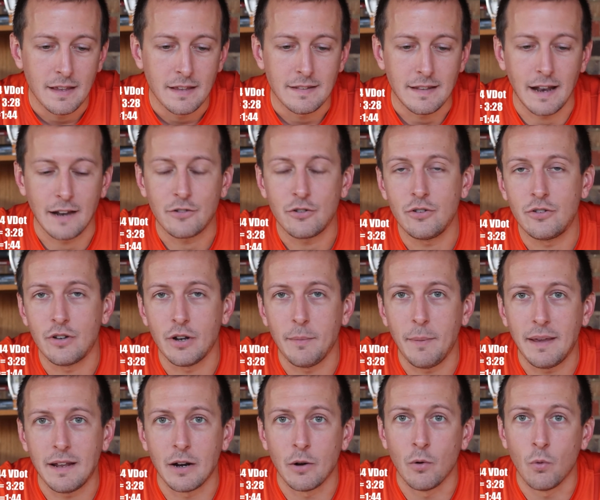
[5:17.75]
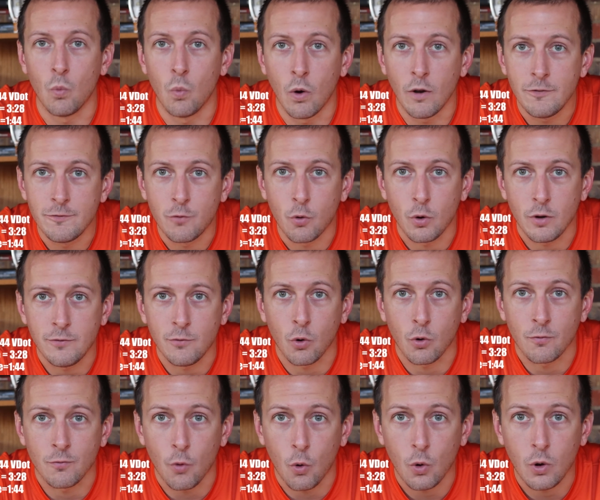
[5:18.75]
that actually is going to make it a 144
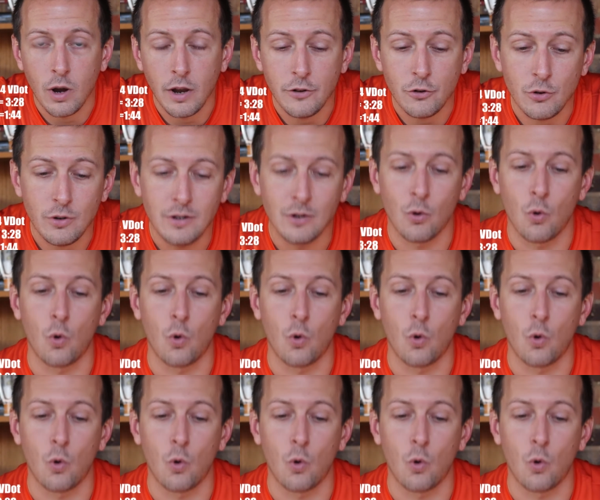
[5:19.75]
400